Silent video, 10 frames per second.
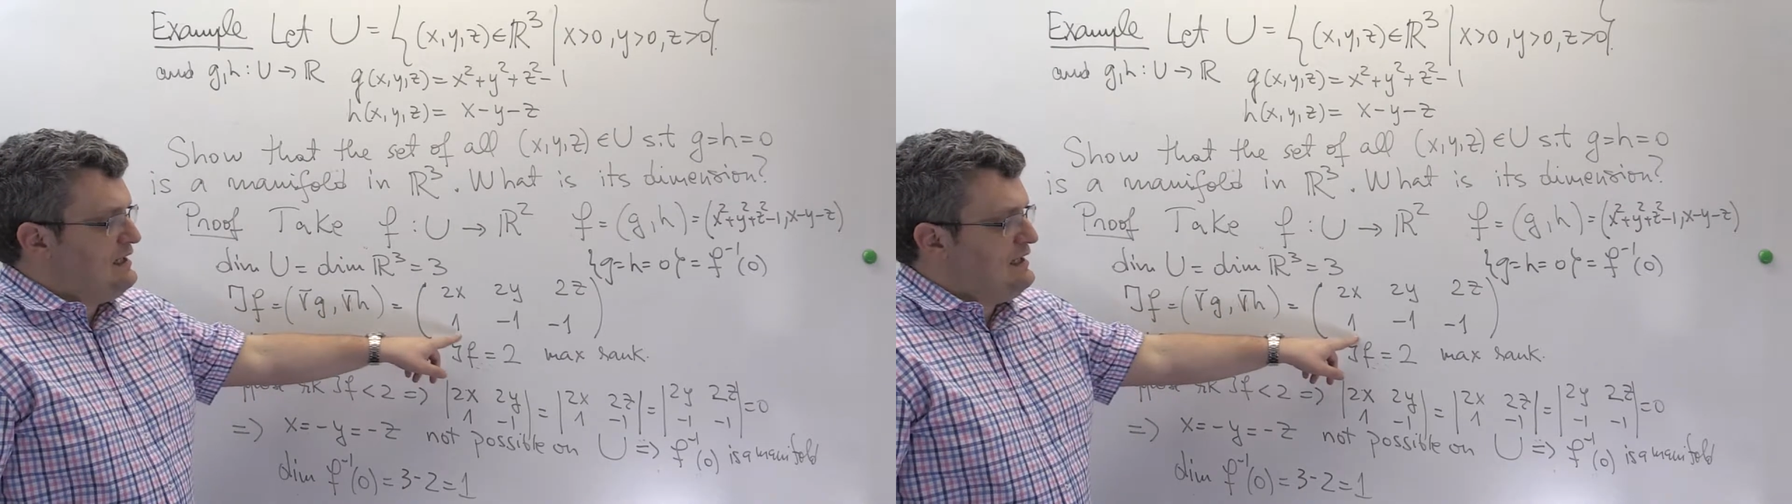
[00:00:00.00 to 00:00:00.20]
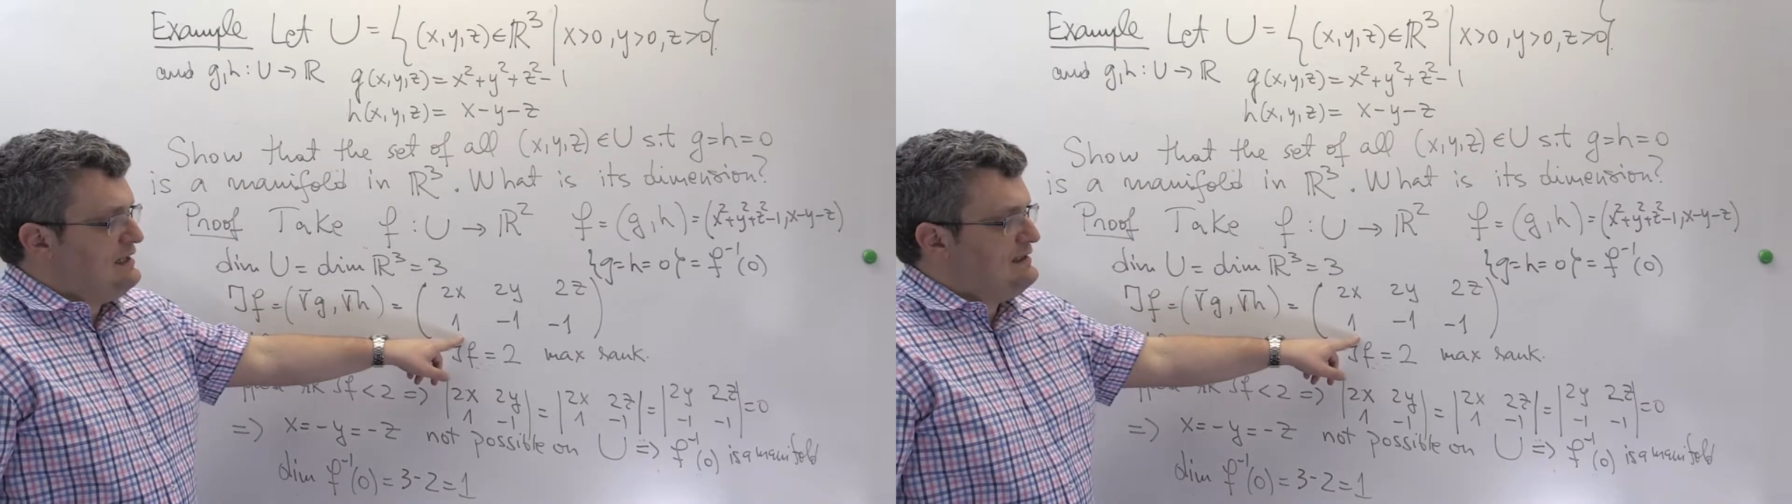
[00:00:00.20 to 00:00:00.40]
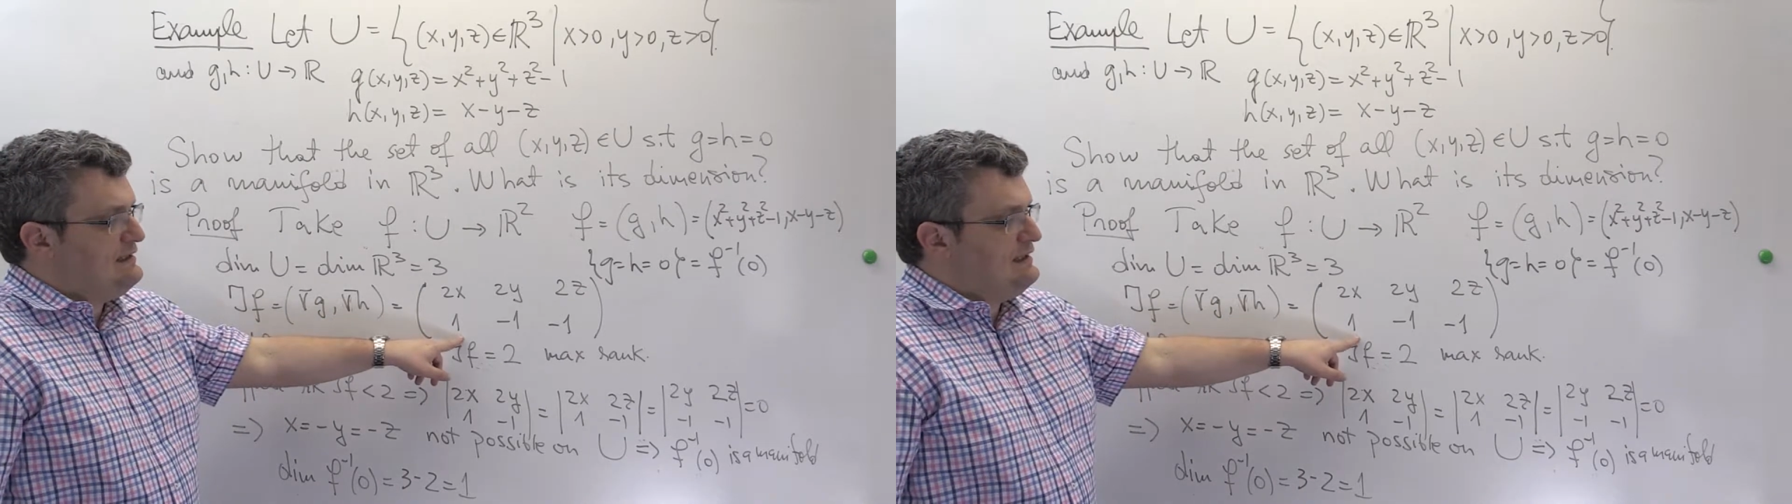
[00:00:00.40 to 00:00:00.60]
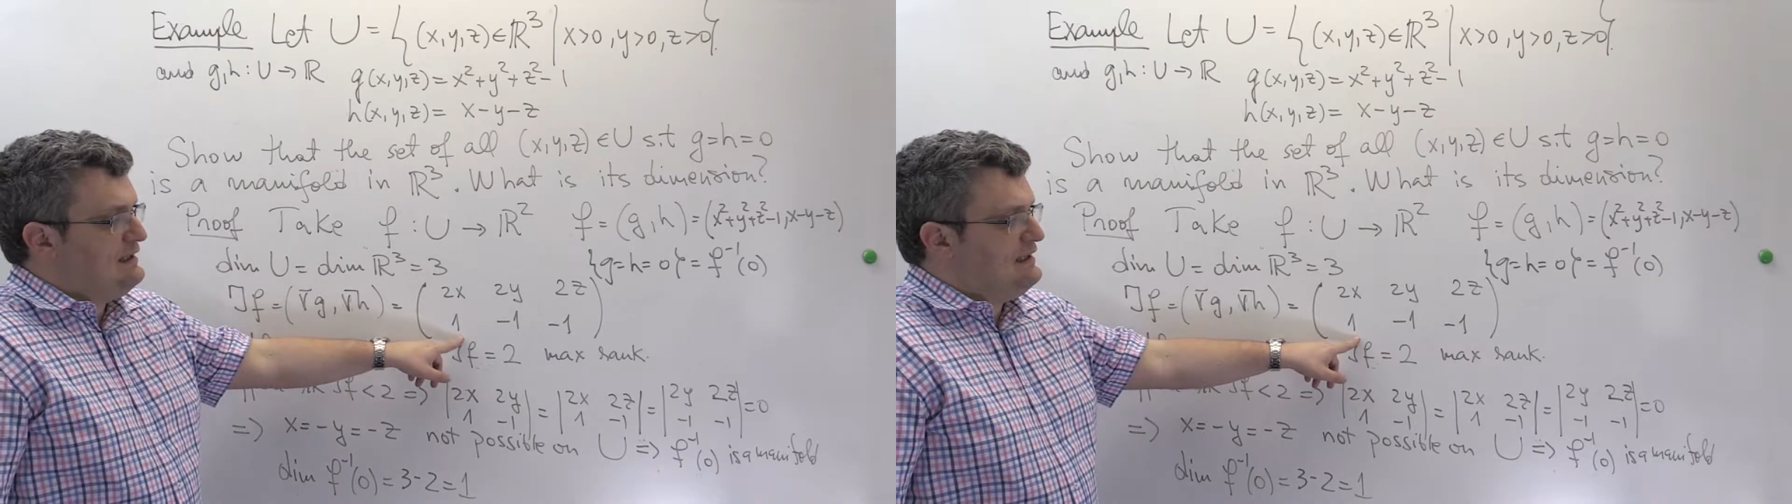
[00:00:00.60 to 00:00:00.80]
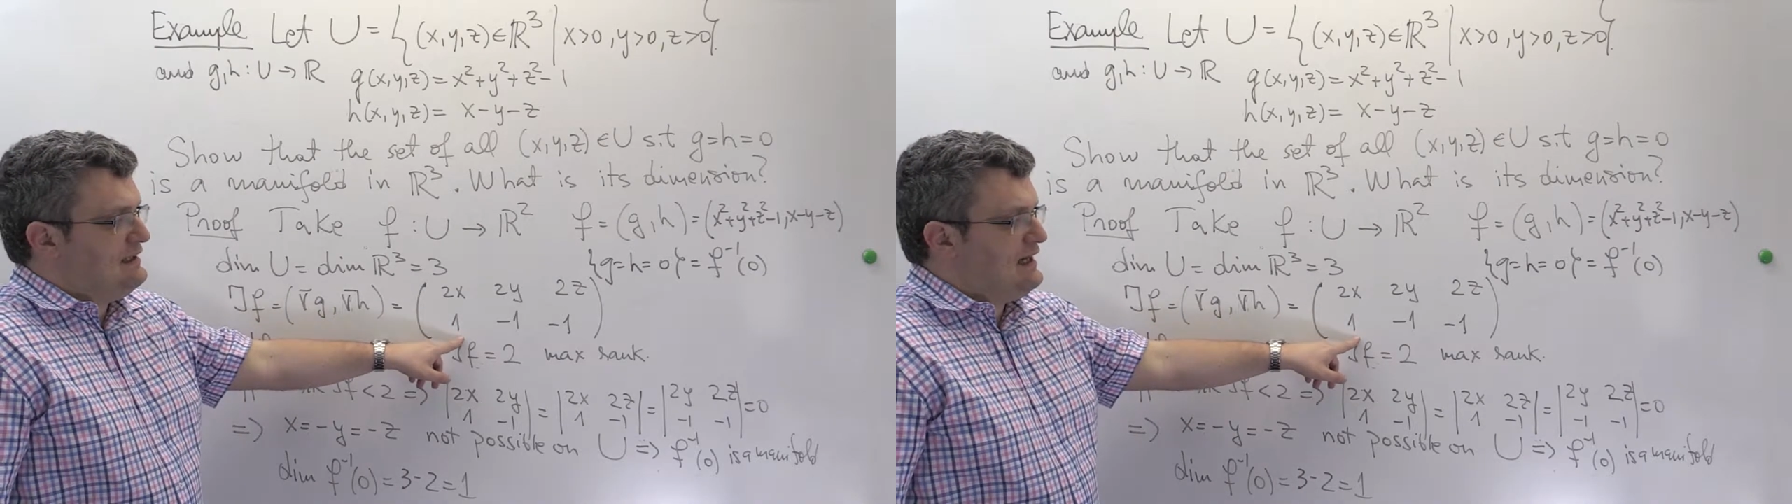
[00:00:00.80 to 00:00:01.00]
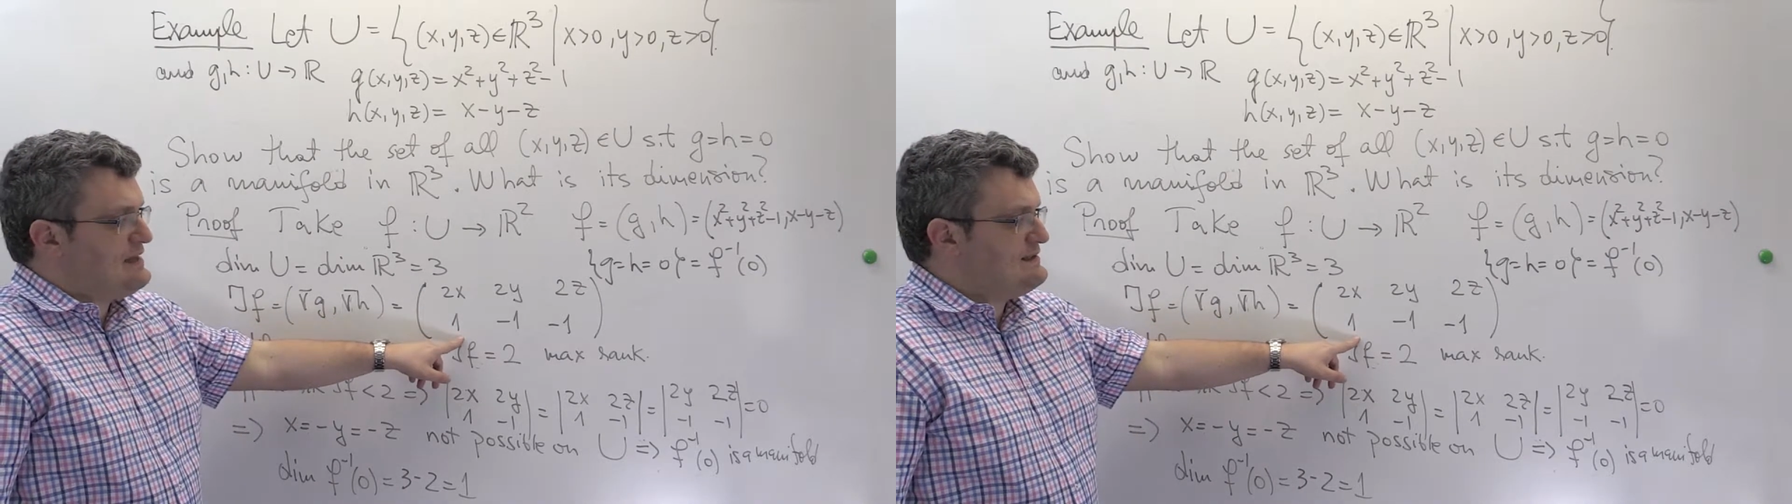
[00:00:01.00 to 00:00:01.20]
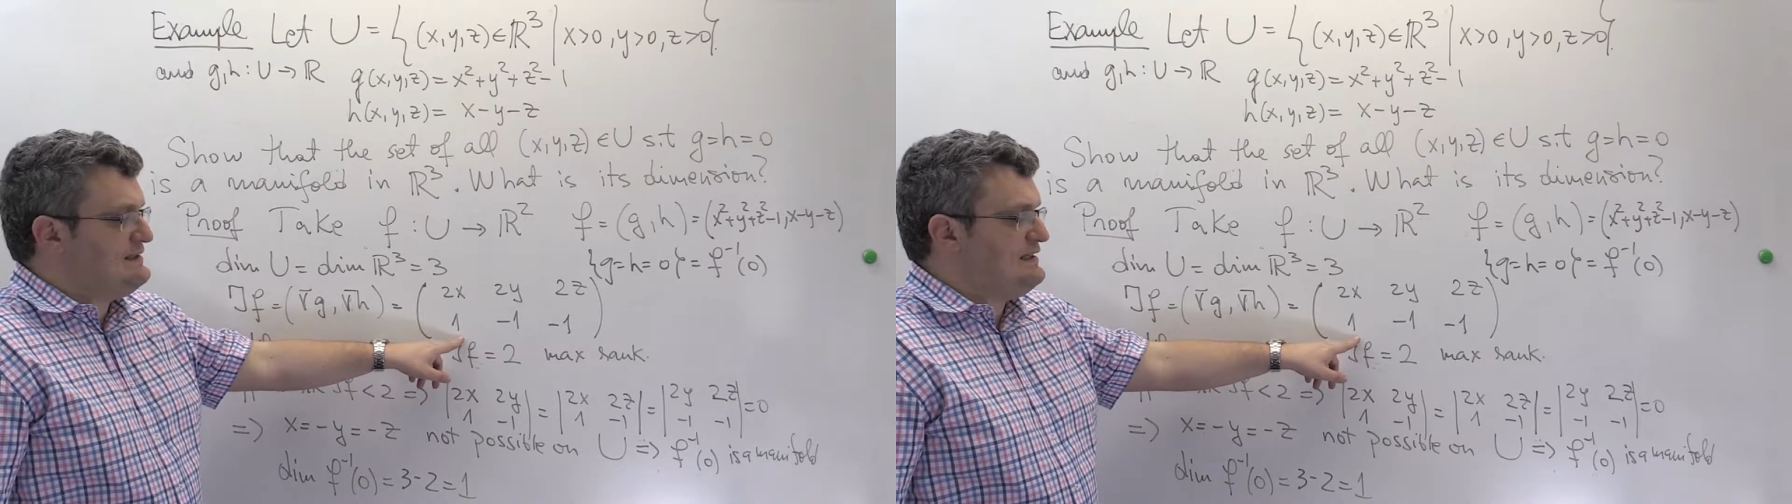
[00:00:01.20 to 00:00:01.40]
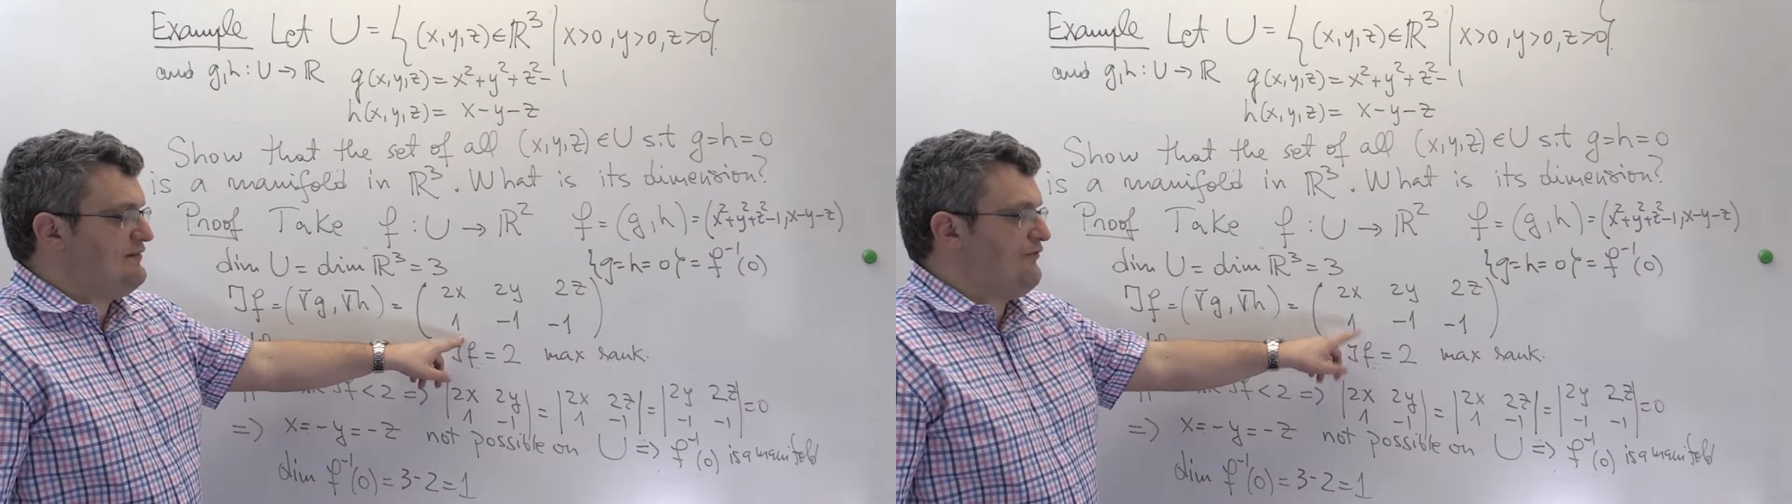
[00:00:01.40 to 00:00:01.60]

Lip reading: and has this